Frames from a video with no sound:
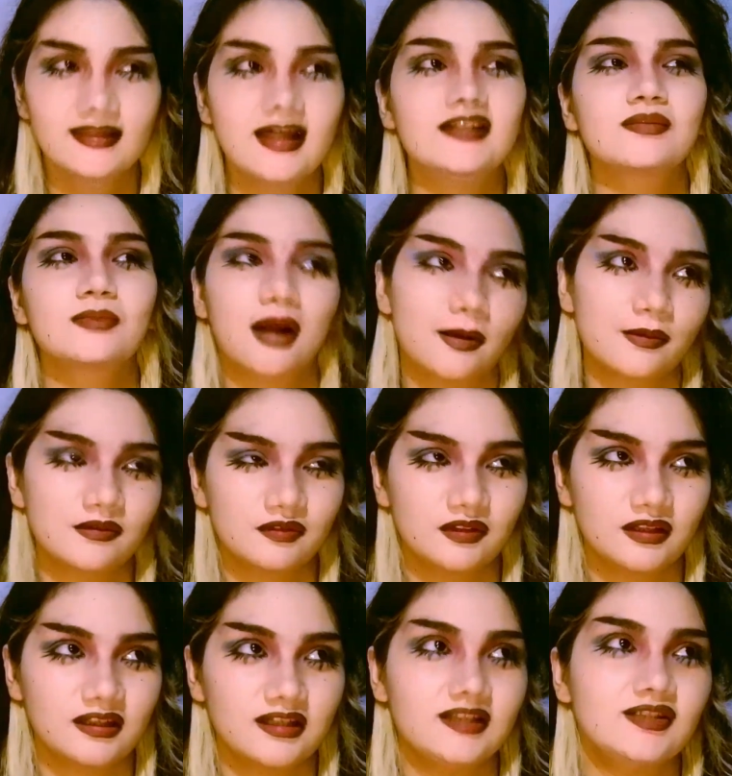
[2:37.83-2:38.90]
That's what I was
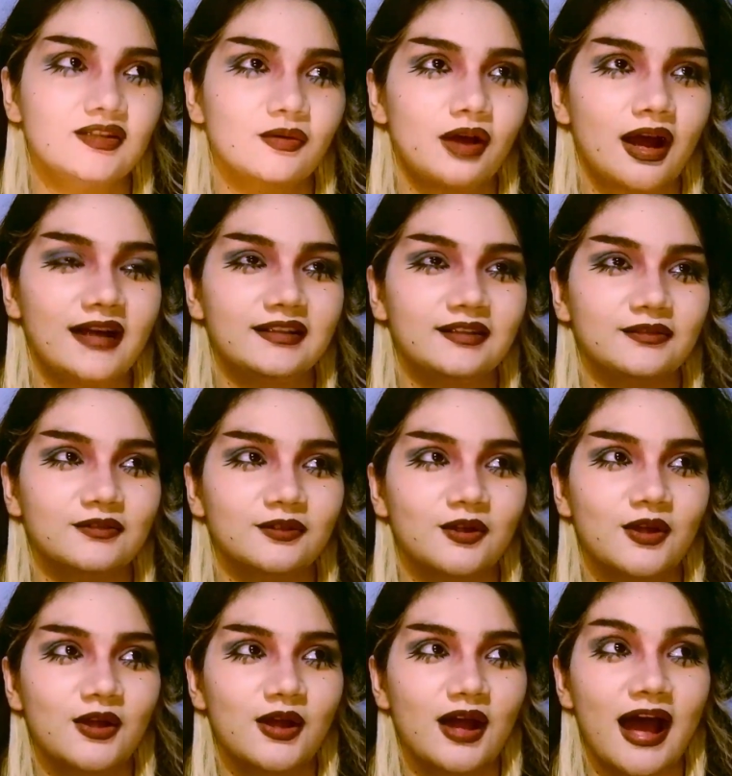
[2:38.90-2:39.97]
feeling. So kind of
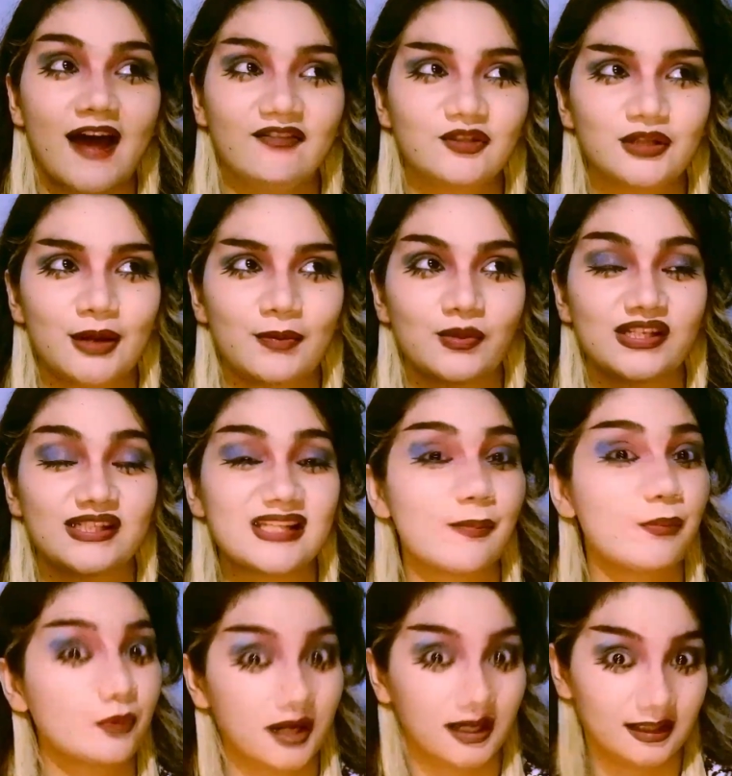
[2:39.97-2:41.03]
after that we
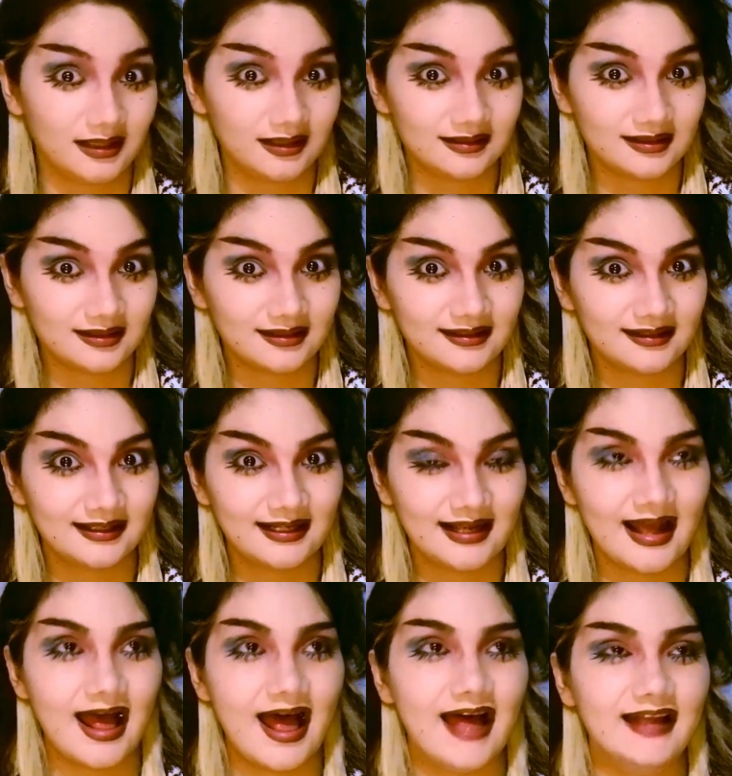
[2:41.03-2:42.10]
separated.
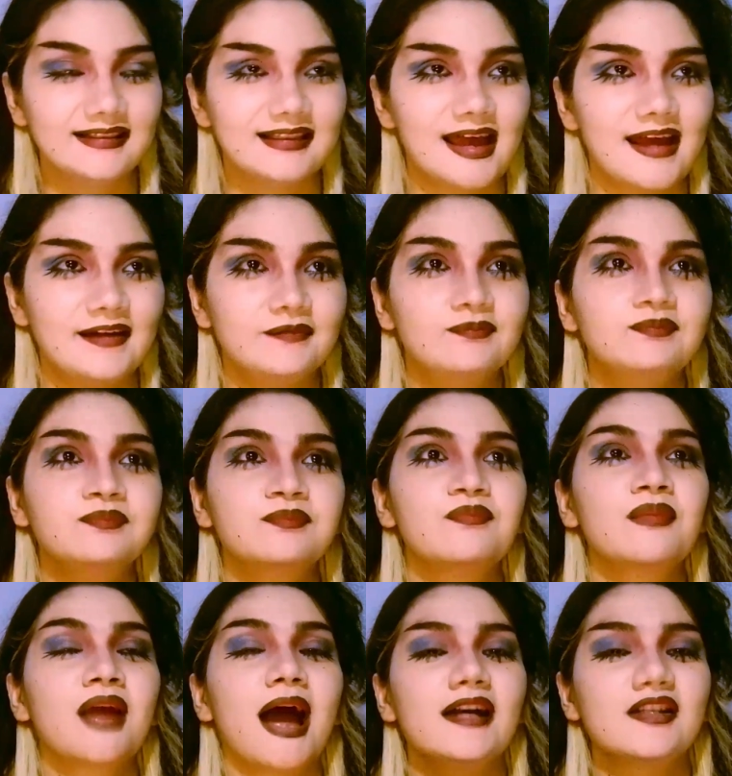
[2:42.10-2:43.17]
And then,
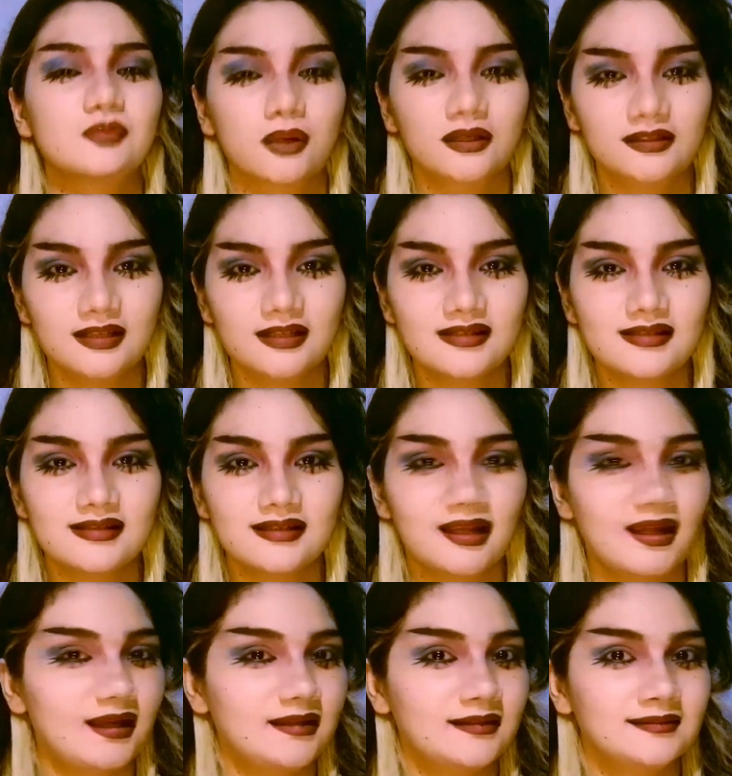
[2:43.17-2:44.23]
as one does
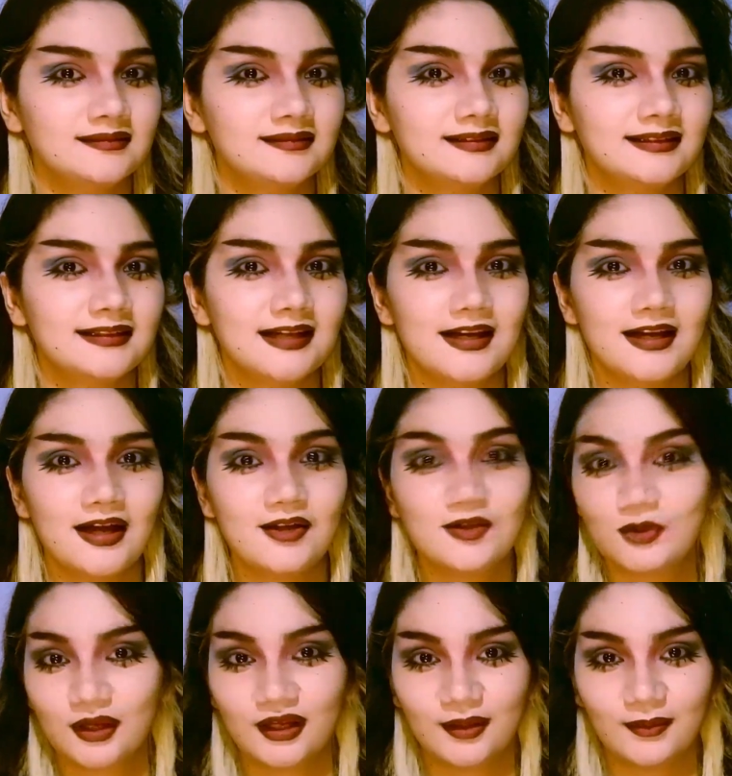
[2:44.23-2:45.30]
in a
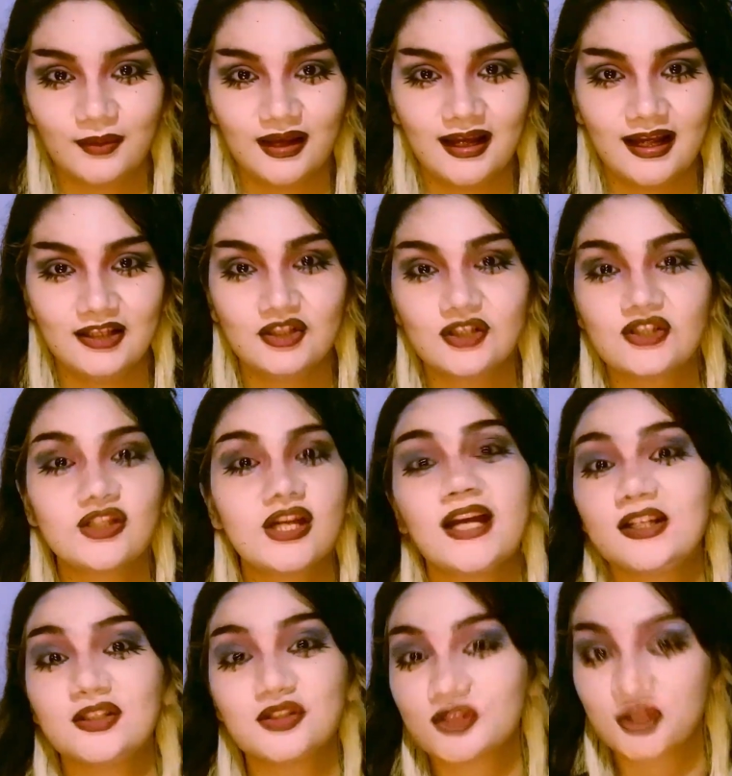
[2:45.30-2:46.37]
dream, it just
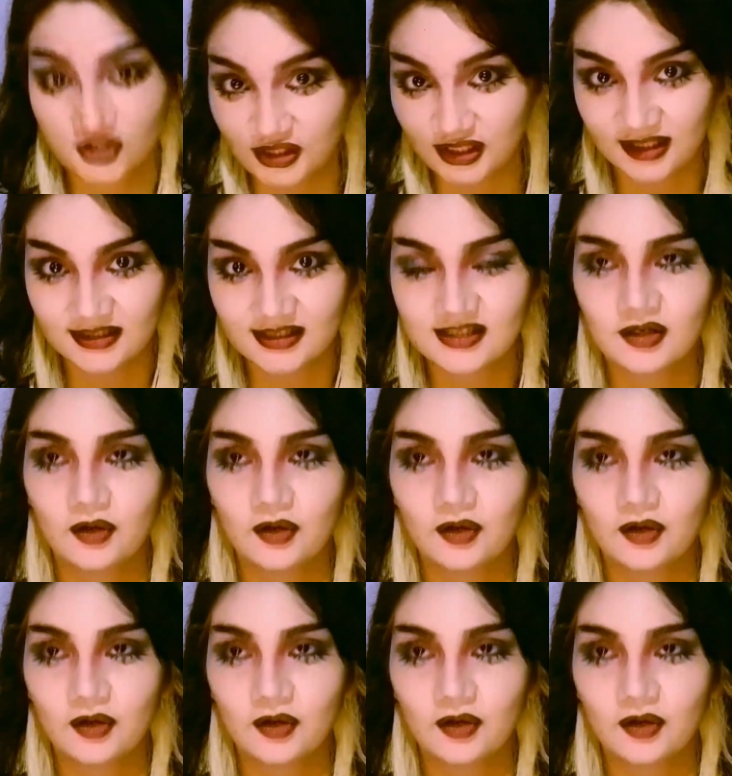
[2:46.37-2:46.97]
changed scenes.